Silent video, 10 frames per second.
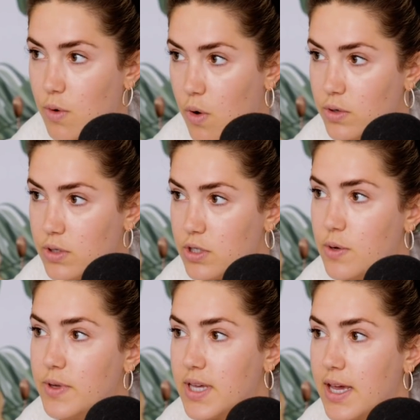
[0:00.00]
old.
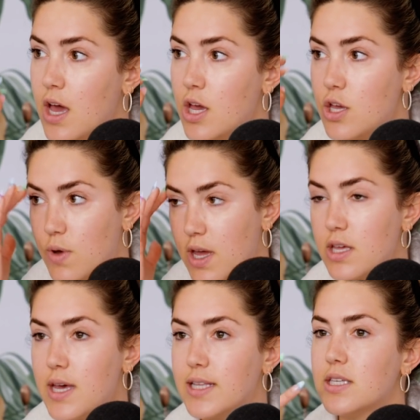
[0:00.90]
So it's like
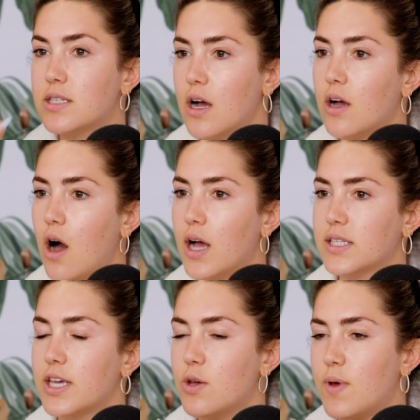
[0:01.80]
it's a sunk cost.
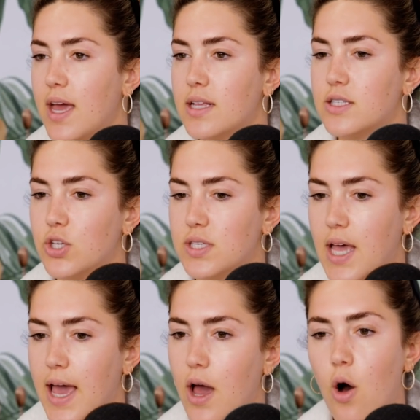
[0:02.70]
Like you can't just
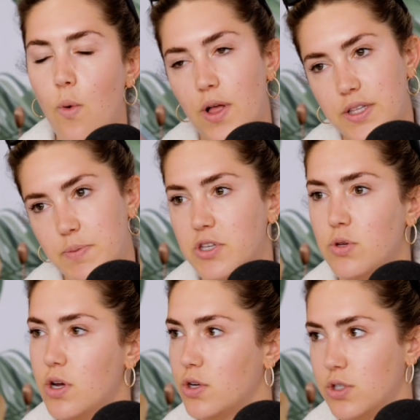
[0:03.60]
say, oh well, it's been 2
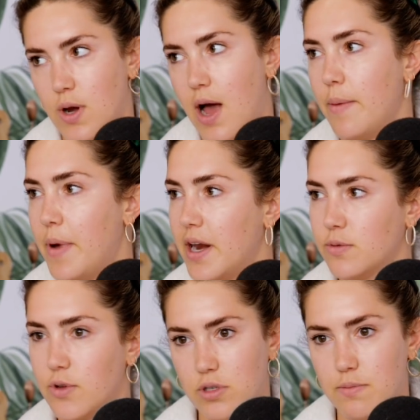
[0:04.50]
years, so now I might as
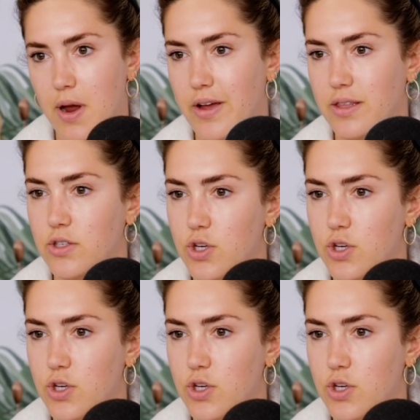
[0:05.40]
well just marry this